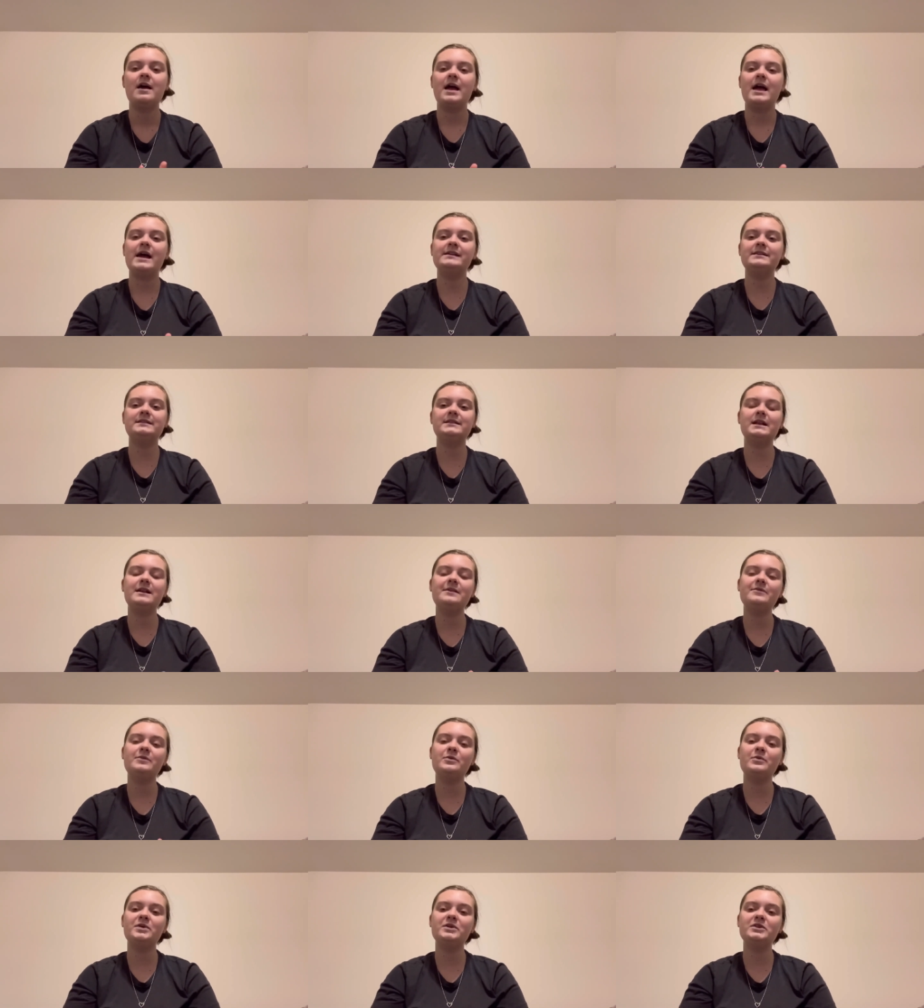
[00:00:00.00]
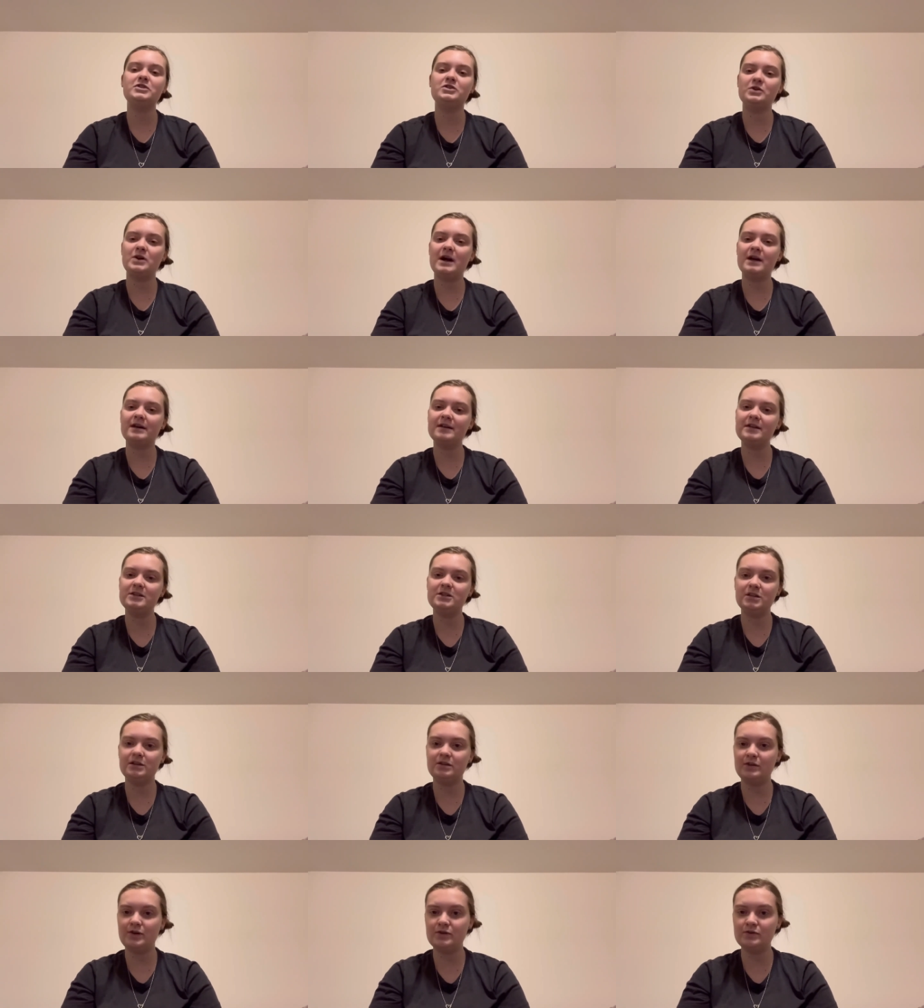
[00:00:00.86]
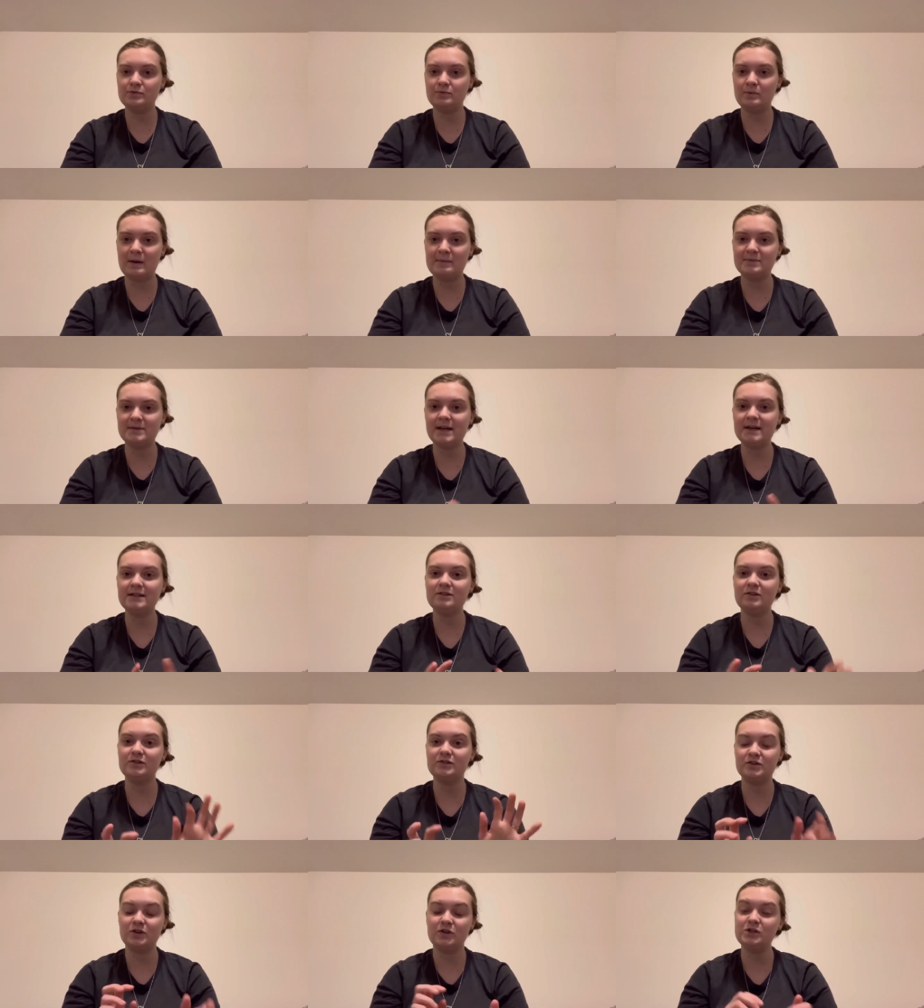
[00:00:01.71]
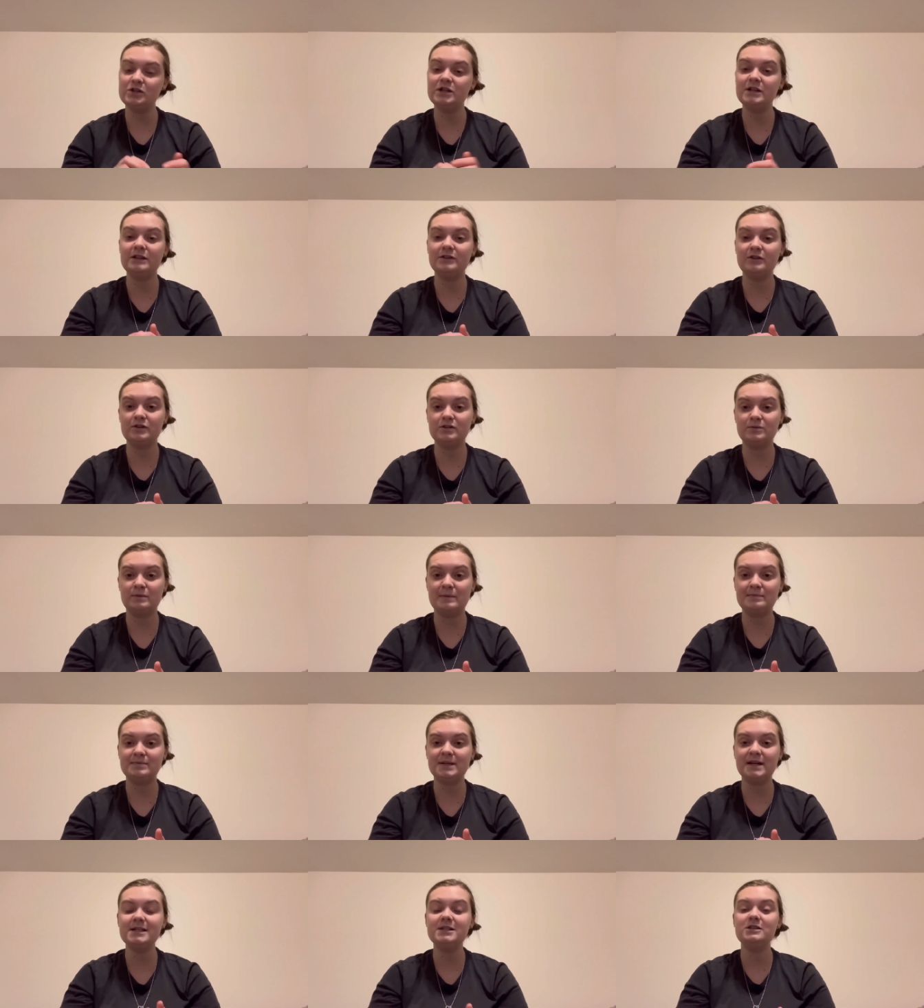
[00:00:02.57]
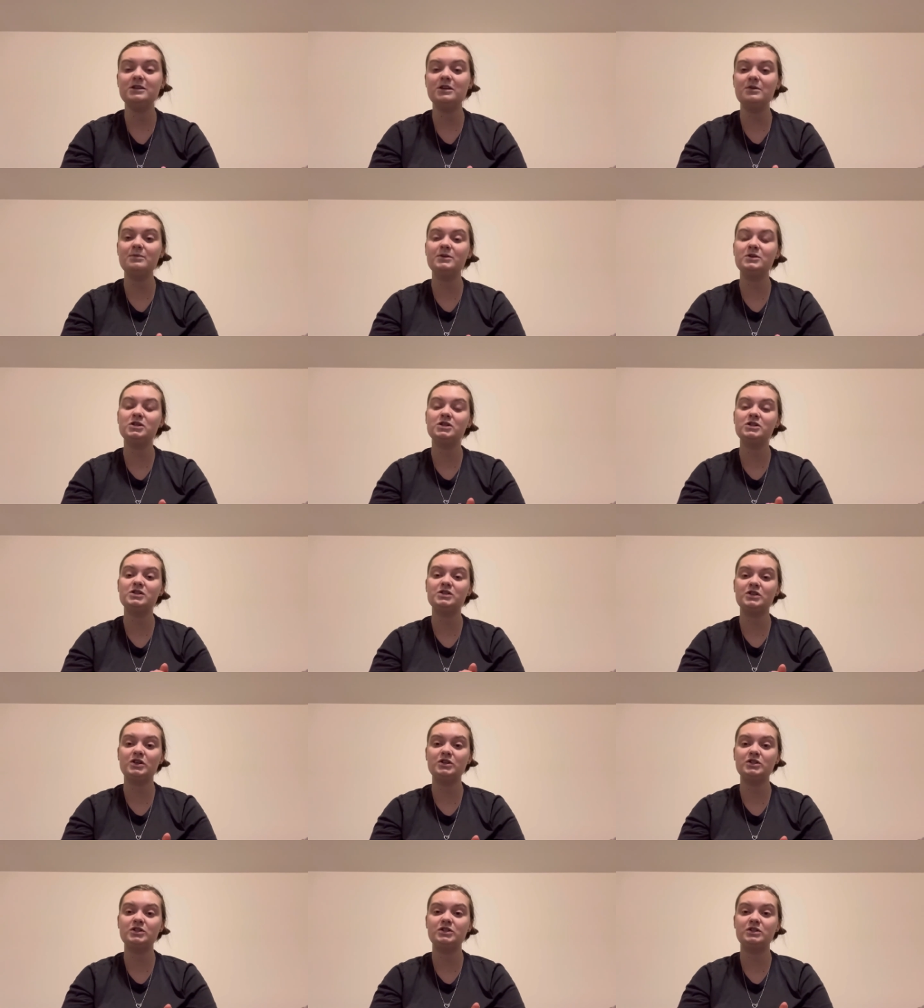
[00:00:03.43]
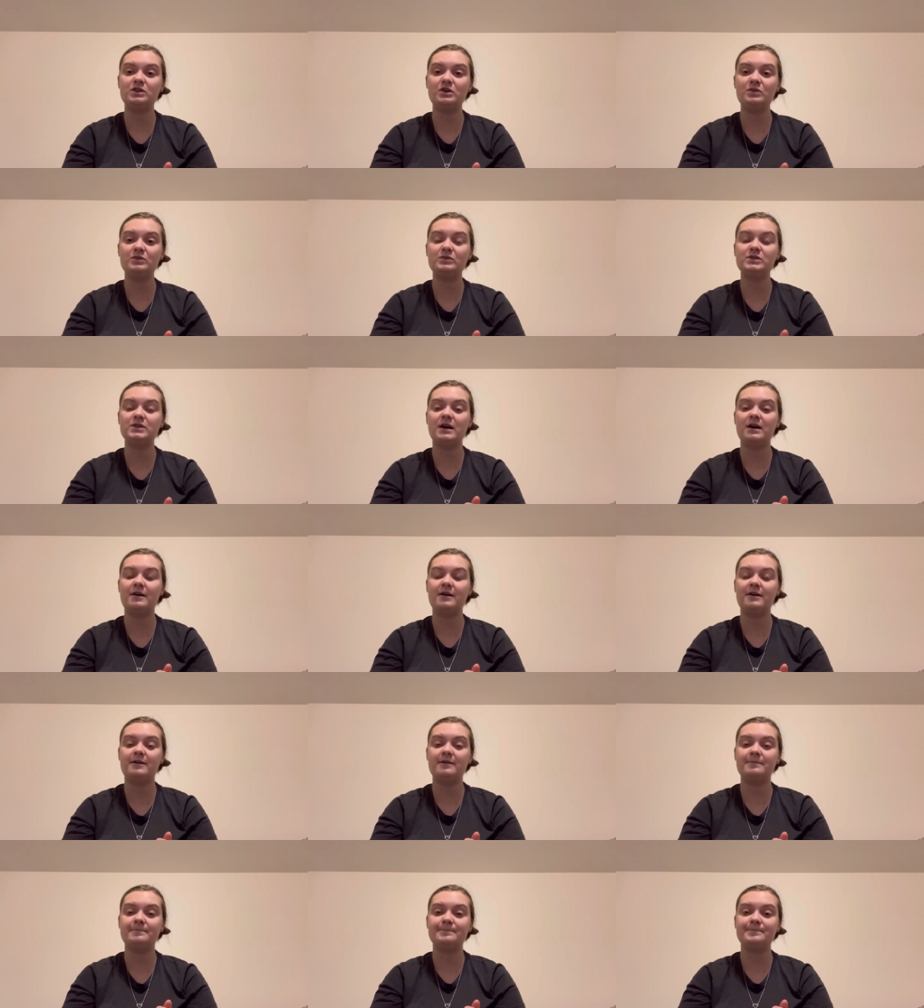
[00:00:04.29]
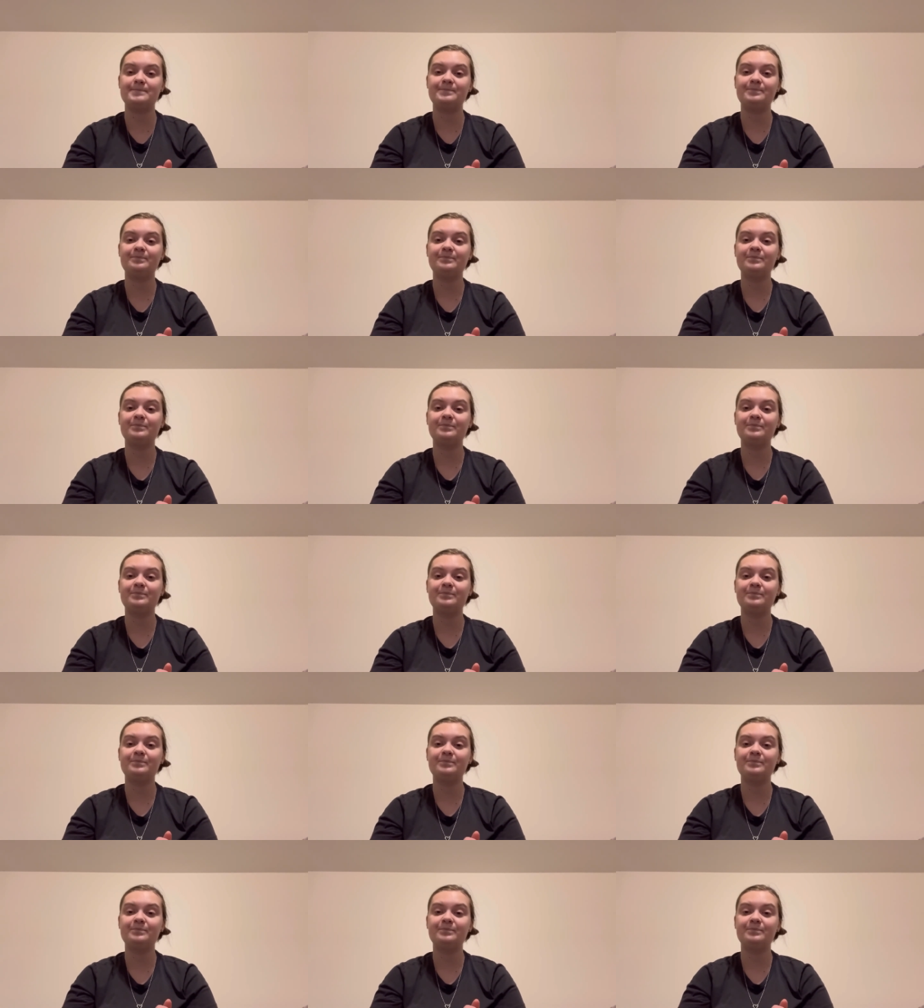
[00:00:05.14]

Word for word: instead of going directly to those websites or searching in those websites, you would just search those um,